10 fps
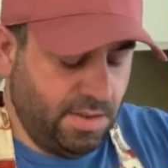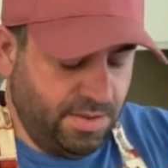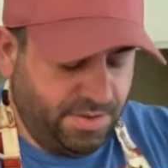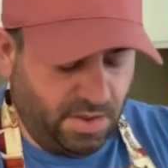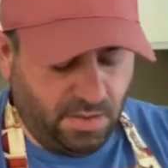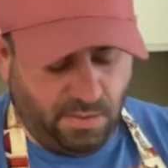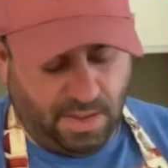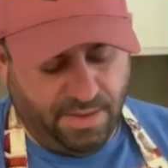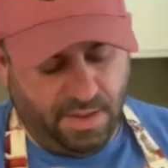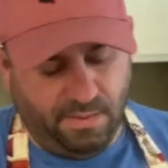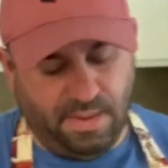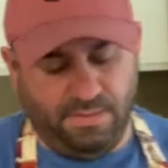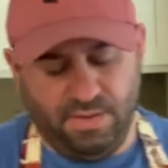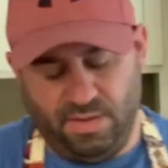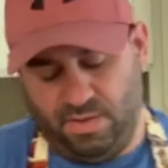So I thought what I
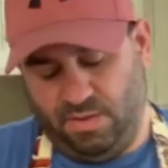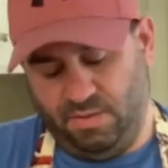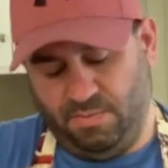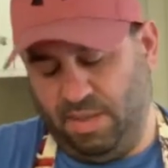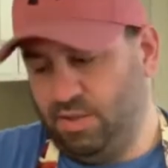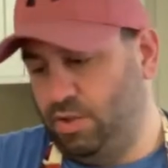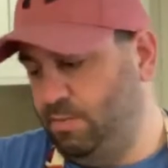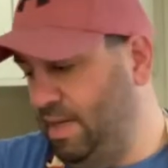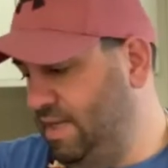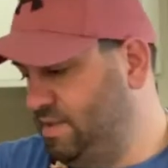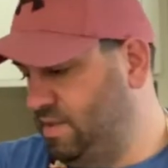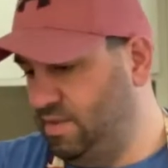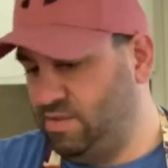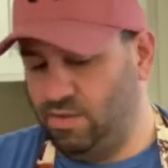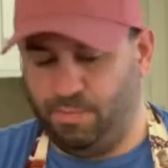was going to do is make two
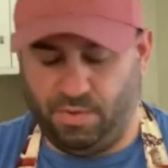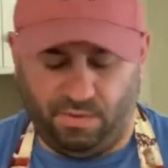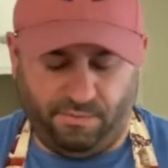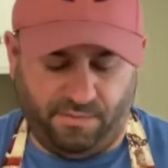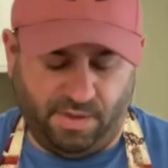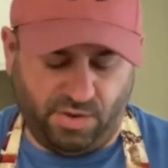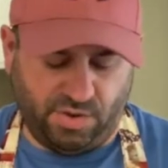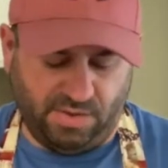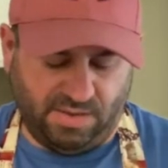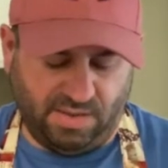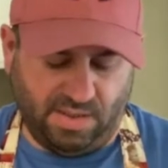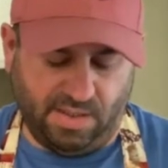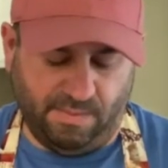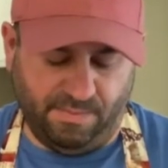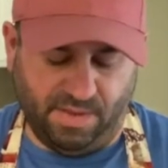baskets. So put fish in
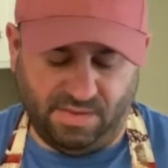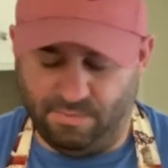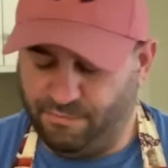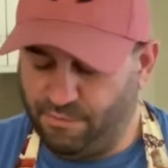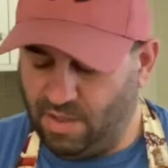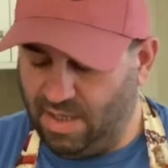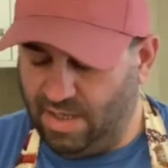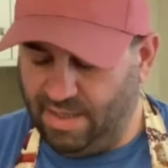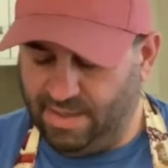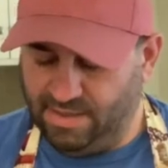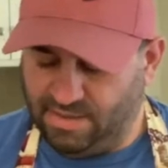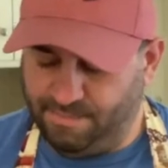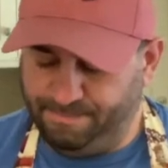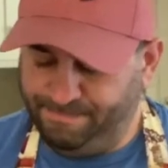some and some fries,